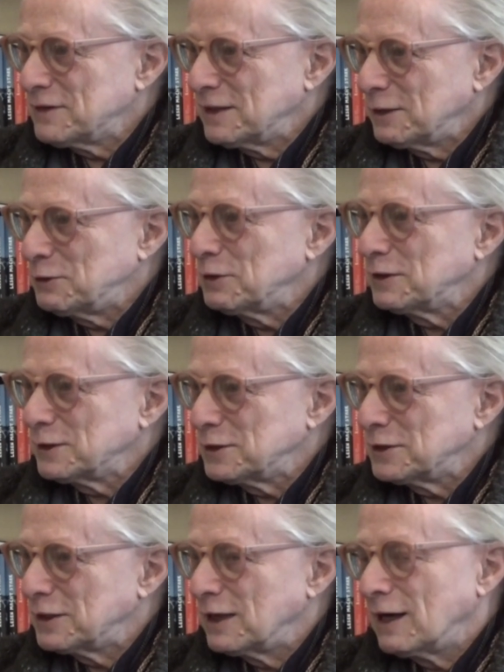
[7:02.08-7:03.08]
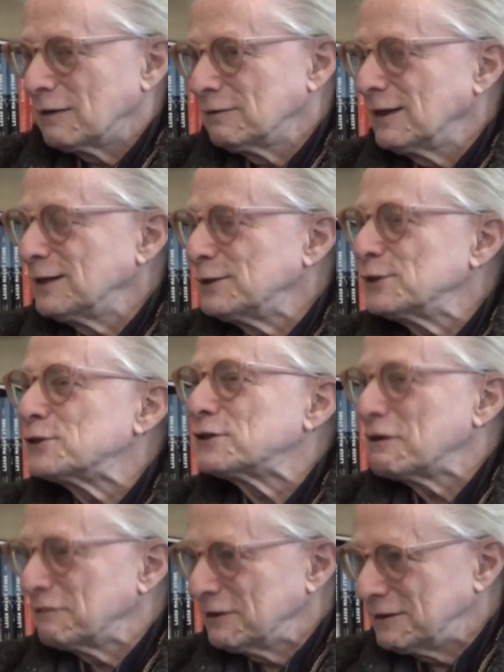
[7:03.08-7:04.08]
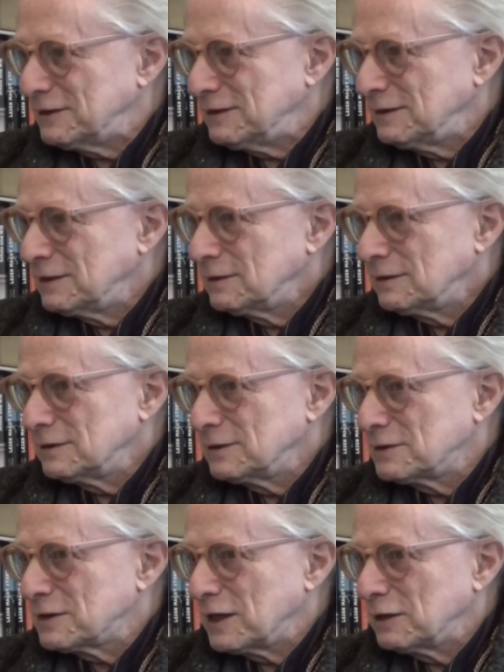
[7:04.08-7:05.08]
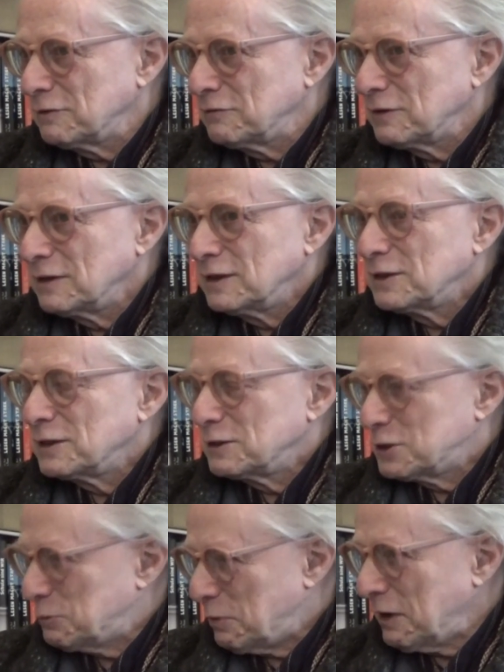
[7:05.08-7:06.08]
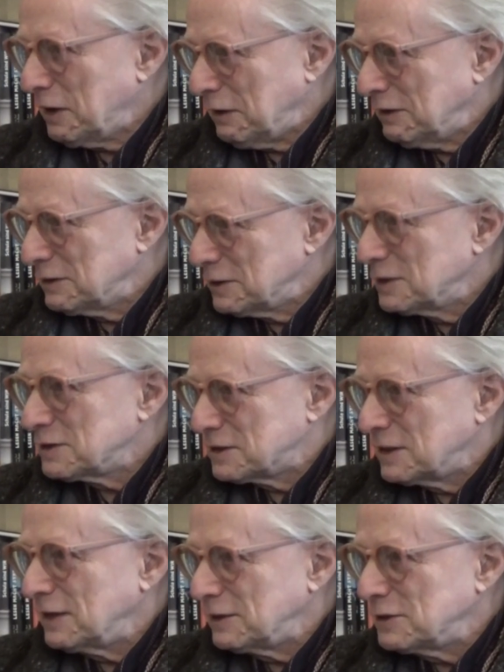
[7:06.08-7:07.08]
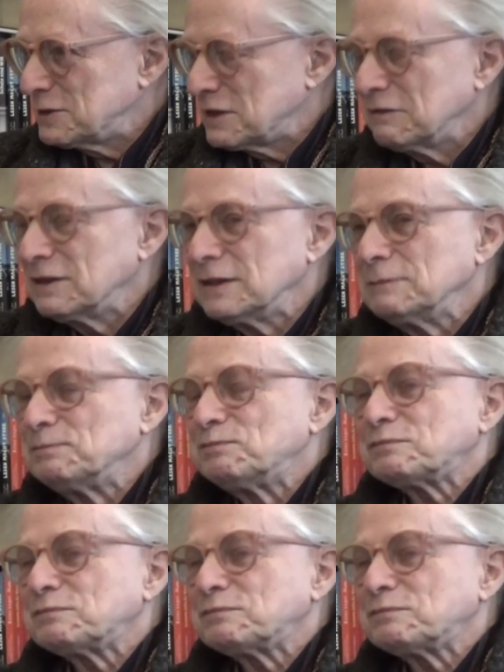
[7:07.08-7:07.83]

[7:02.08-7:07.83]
that I took in Chicago in 1970. This is kind of spring, it's 1970.